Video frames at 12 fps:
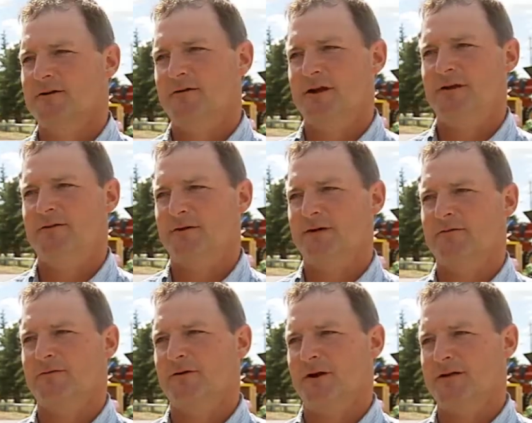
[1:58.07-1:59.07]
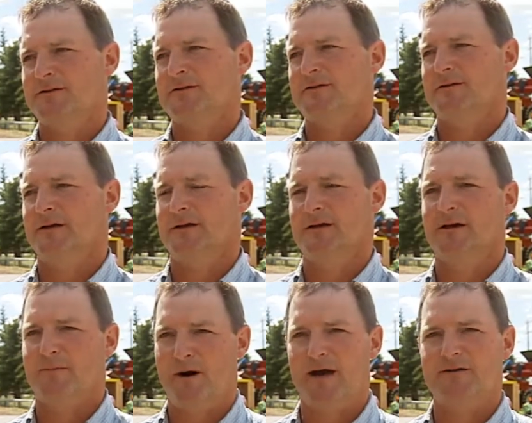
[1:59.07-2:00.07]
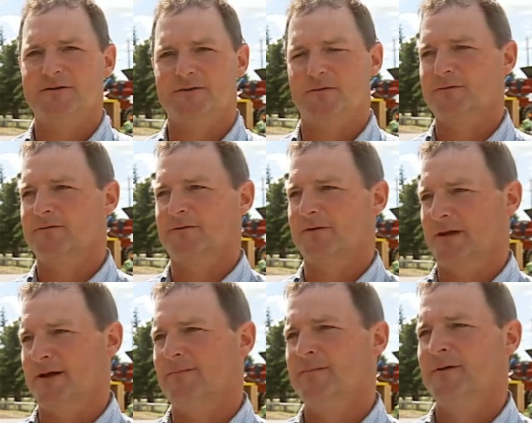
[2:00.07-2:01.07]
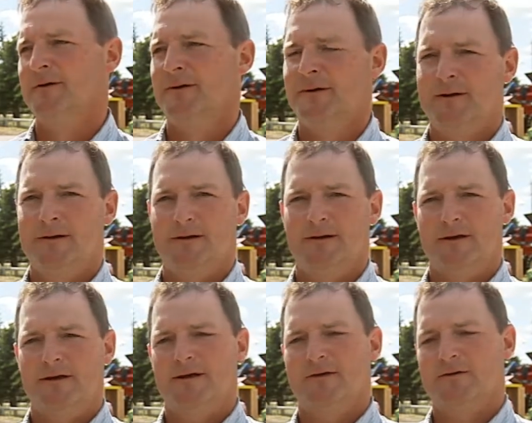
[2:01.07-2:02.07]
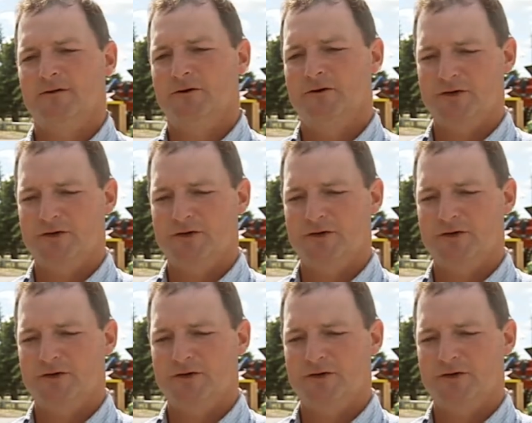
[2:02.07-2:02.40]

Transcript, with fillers: a great event for us, uh, a milestone for them, and they're